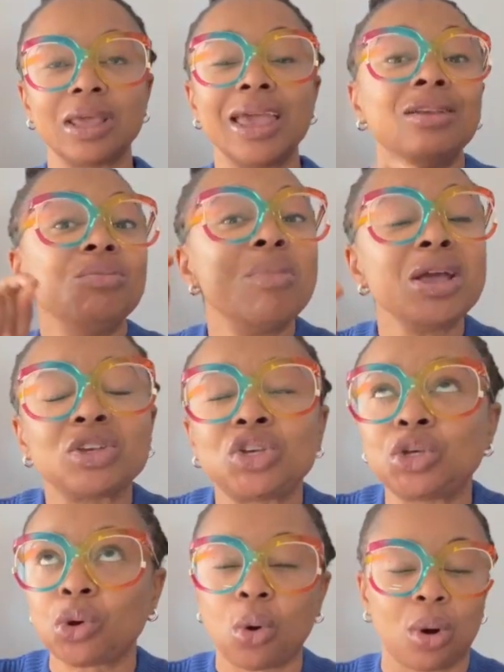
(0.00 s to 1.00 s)
and make
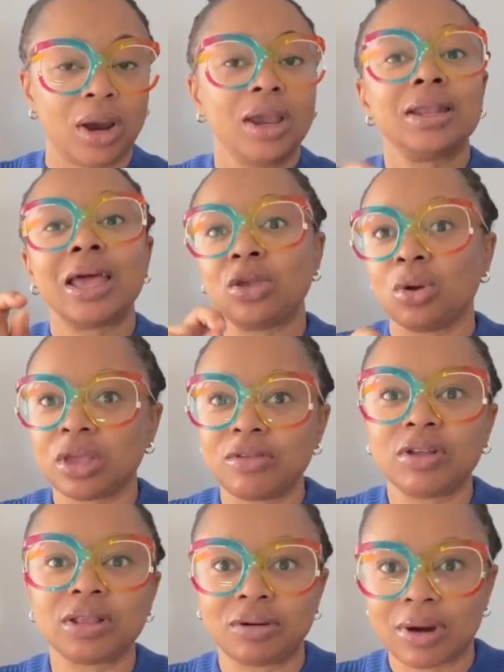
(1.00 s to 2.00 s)
sure that you're
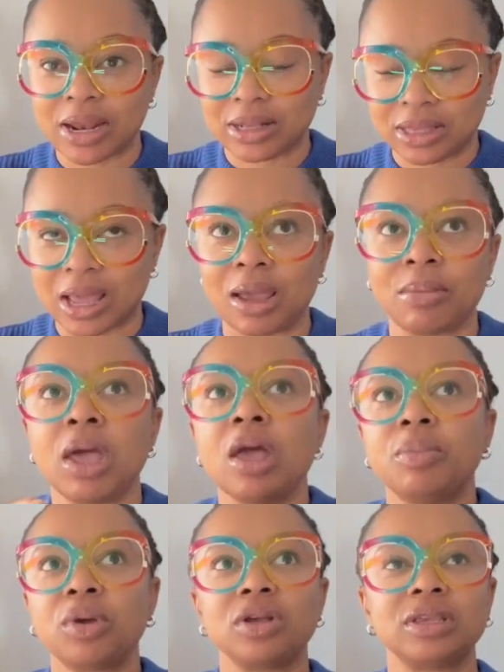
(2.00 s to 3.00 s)
giving the right time,
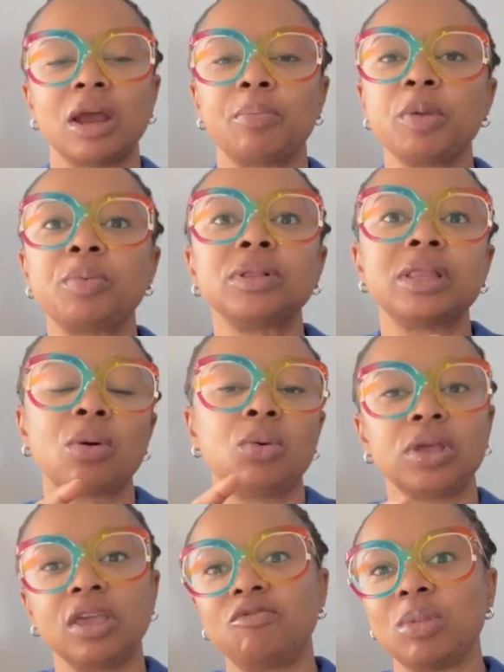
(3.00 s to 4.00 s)
because there are people that will
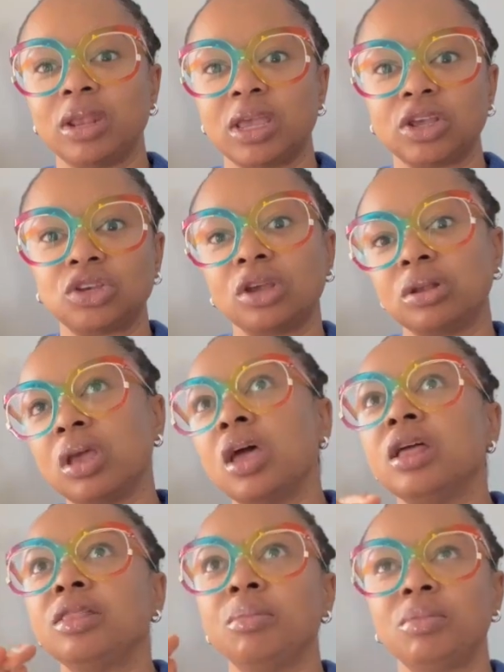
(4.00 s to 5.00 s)
give medication,
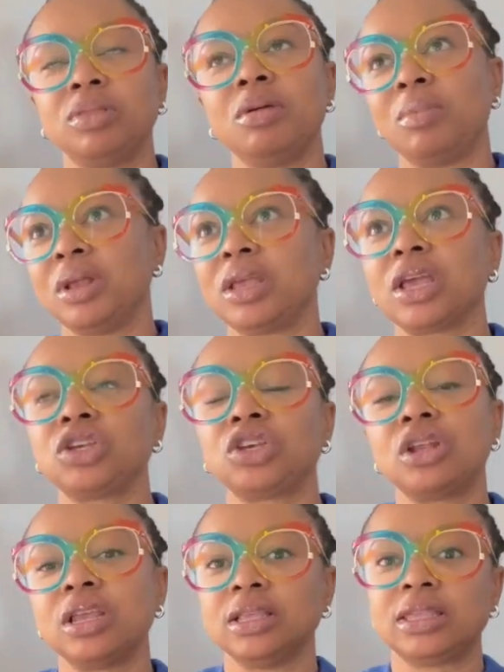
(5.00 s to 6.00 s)
the
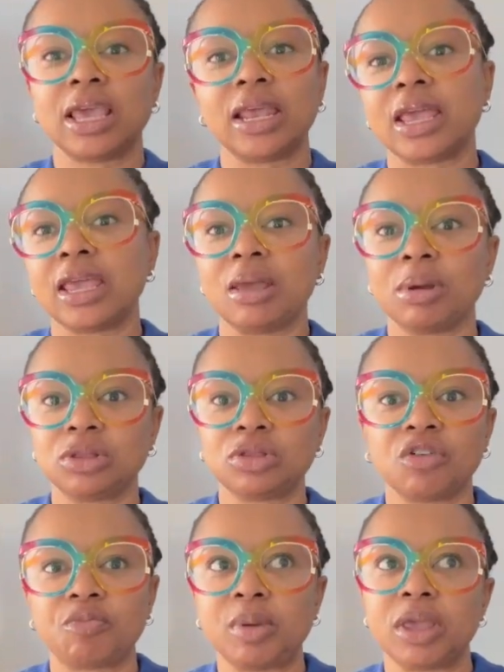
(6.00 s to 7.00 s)
medication is 8 a.m. and
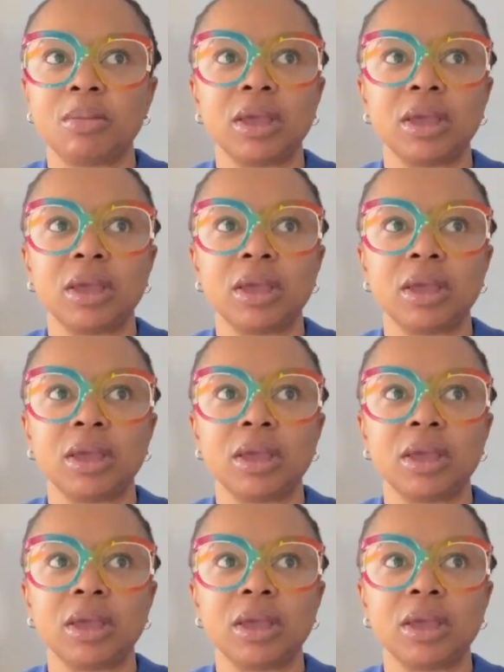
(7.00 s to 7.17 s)
12 p.m.